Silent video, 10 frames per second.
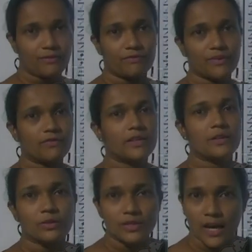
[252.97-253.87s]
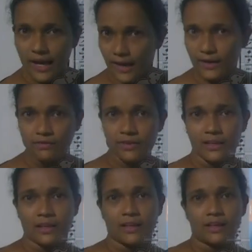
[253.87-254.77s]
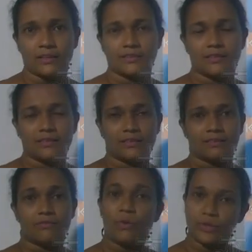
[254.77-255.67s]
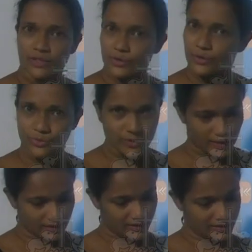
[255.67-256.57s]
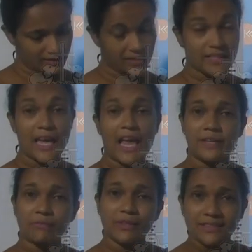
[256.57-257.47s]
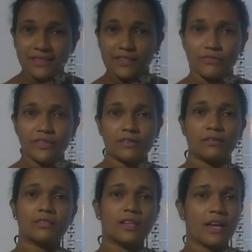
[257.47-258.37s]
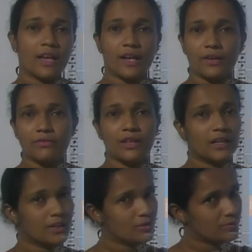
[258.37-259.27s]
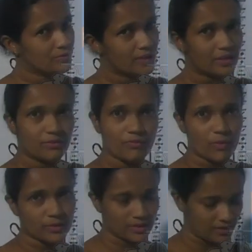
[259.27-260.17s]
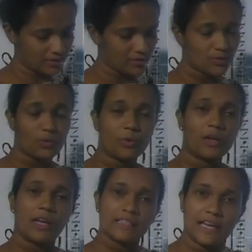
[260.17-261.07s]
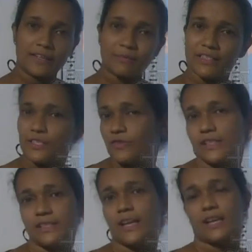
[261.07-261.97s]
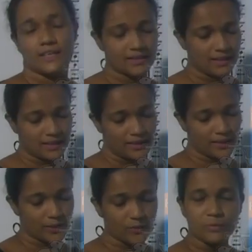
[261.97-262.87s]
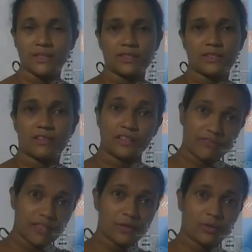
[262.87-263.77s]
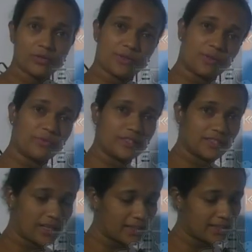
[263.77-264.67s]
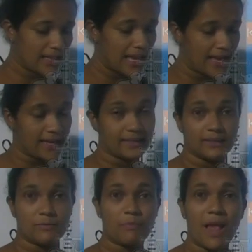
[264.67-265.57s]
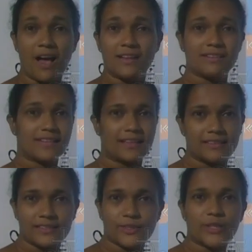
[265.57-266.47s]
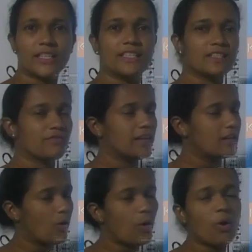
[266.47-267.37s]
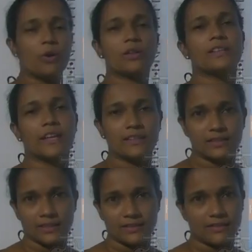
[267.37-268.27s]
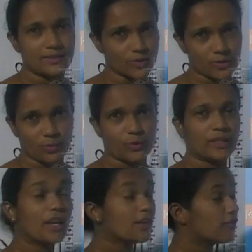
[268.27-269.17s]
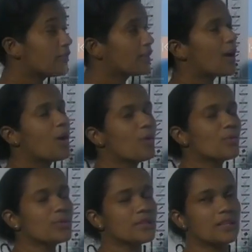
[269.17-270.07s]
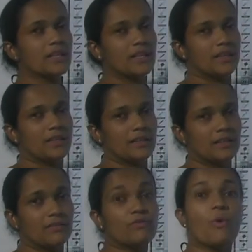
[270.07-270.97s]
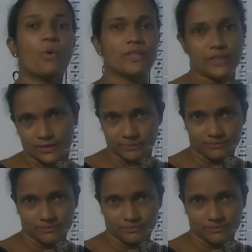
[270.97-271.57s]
We will not have water to drink. The animals will not have to drink water. So the animals will die, the humans will die, and the plants and the trees will all get destroyed without water.